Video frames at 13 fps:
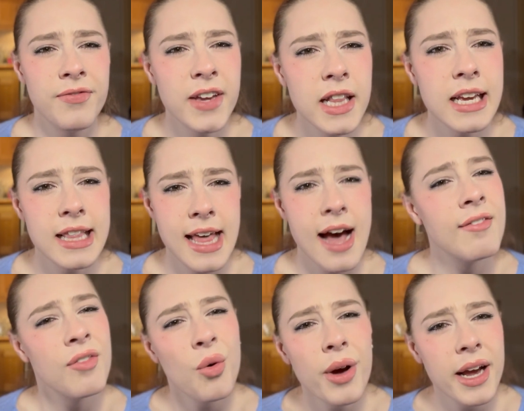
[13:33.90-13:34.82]
filling
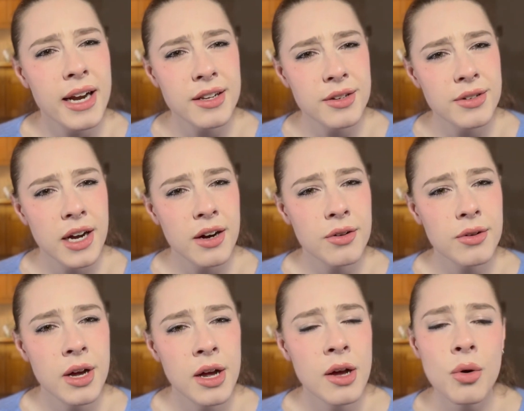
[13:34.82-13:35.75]
that void, you
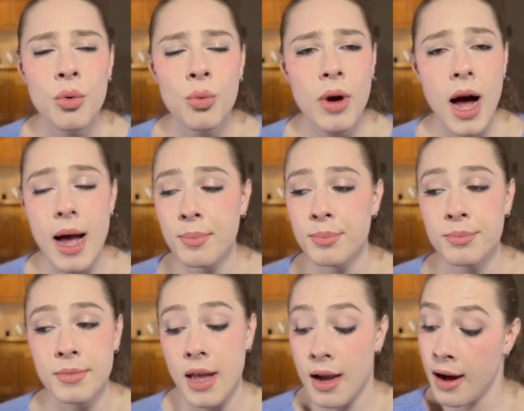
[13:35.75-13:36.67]
know? I
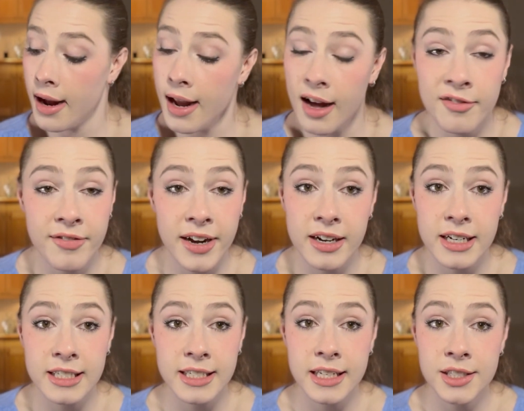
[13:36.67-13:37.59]
have
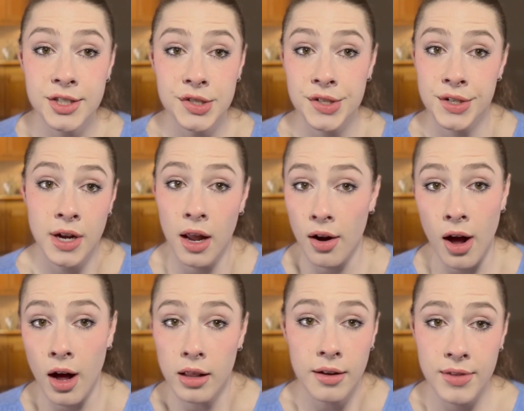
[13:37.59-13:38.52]
various answers and
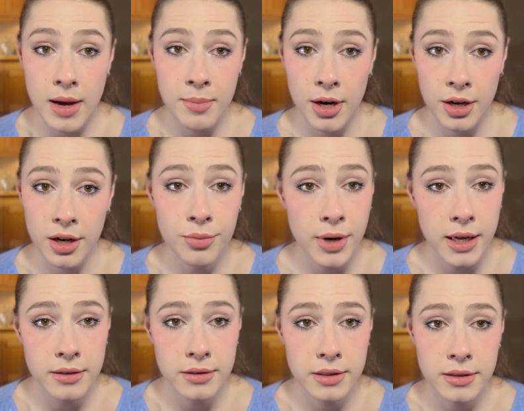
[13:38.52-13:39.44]
not all of them are good
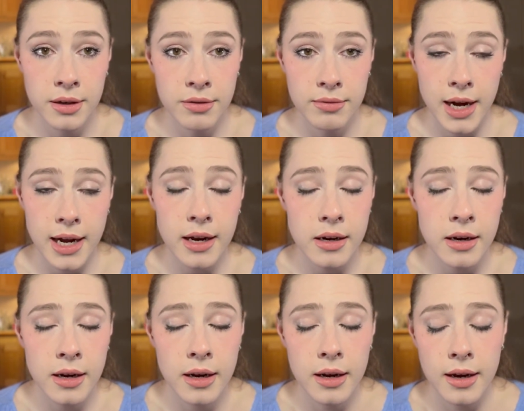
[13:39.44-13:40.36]
ones, right?